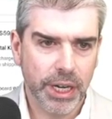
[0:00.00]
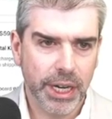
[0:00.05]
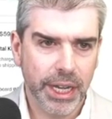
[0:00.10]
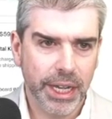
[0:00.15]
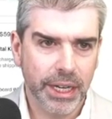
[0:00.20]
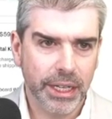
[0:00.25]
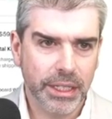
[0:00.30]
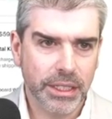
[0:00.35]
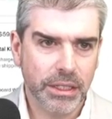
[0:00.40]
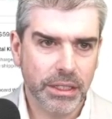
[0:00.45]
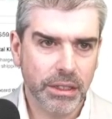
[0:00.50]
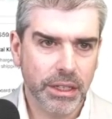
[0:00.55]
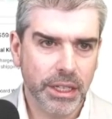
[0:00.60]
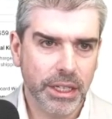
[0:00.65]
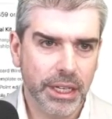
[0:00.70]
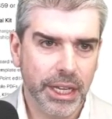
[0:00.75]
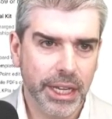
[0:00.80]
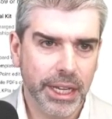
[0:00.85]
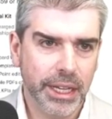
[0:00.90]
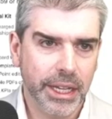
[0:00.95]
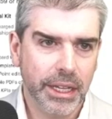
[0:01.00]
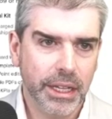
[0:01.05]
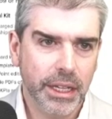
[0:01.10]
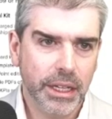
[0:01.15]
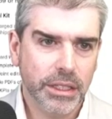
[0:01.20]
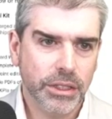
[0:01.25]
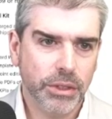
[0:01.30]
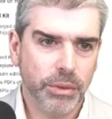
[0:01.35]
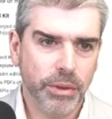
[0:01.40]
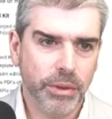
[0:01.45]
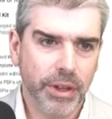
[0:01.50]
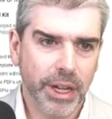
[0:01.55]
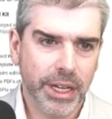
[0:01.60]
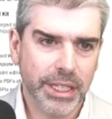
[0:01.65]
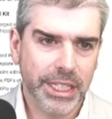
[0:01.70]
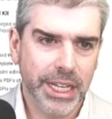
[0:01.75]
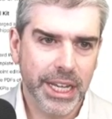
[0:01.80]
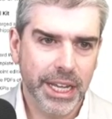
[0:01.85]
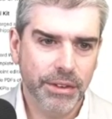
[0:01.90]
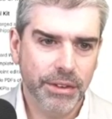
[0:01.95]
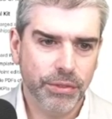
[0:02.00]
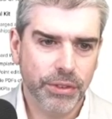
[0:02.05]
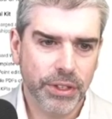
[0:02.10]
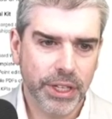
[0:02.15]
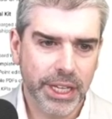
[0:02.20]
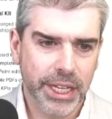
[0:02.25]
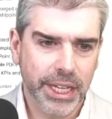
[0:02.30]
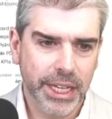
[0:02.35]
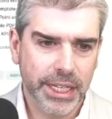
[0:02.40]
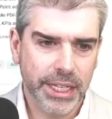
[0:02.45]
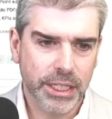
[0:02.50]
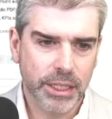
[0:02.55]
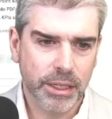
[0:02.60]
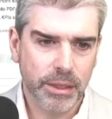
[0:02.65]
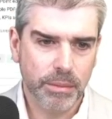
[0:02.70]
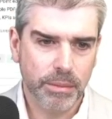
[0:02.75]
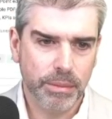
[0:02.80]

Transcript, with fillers: and it's looking like so we've got 10 for the kit,